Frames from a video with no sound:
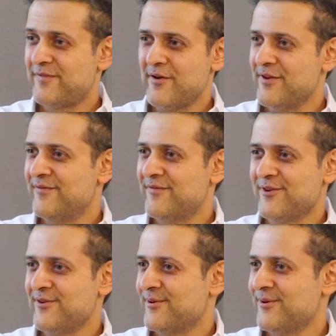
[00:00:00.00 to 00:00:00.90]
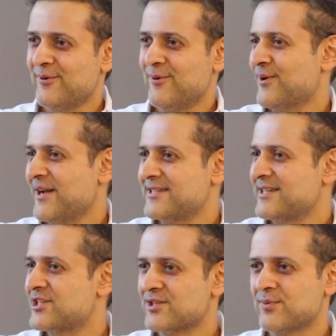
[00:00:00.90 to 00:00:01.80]
very few
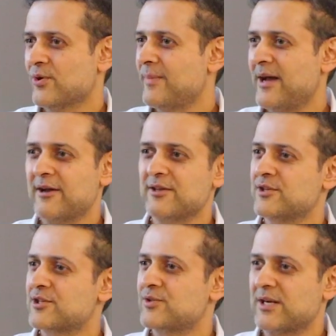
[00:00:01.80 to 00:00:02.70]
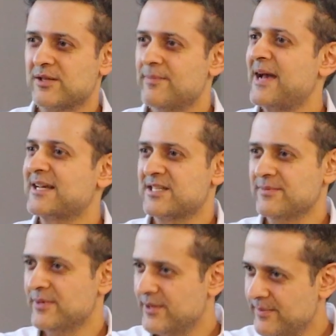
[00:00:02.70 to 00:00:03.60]
organizations were all about how can you extract the
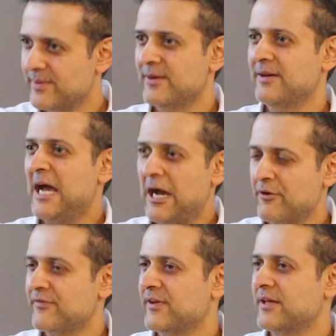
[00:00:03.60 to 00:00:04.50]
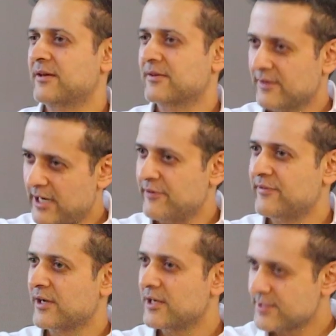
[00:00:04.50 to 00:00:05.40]
maximum out of a
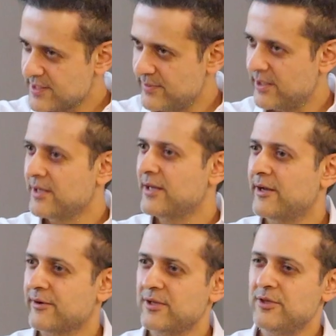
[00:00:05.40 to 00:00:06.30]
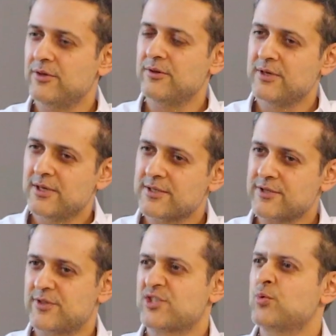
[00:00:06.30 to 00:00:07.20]
customer? How can you
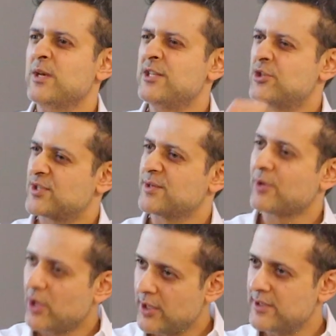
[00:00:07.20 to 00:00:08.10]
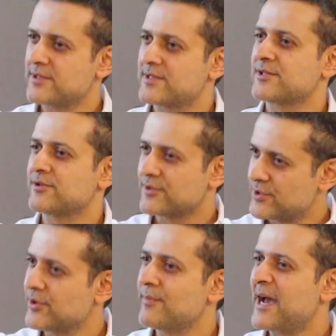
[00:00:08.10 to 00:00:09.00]
sort of squeeze your suppliers to
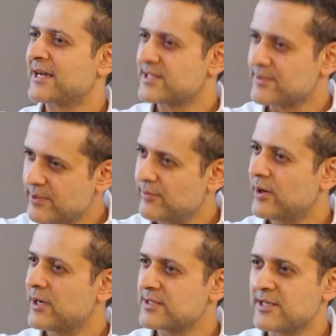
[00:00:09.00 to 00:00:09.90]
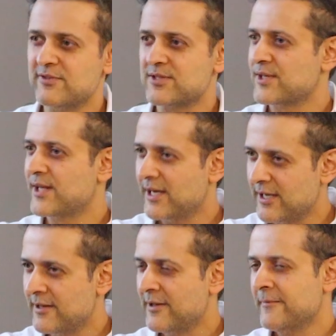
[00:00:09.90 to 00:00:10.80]
the maximum, right? Even
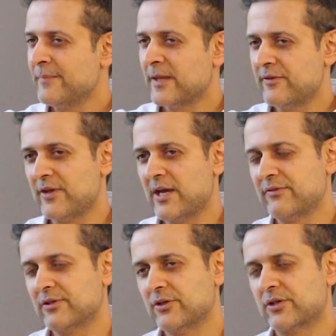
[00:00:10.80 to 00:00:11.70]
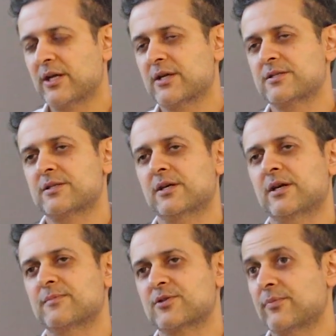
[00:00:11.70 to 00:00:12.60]
today, if you have a look at
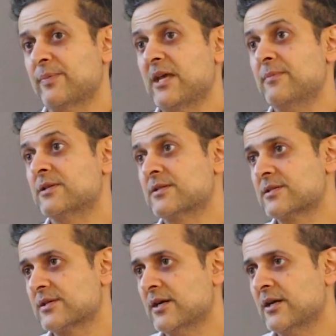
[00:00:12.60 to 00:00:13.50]
sort of payment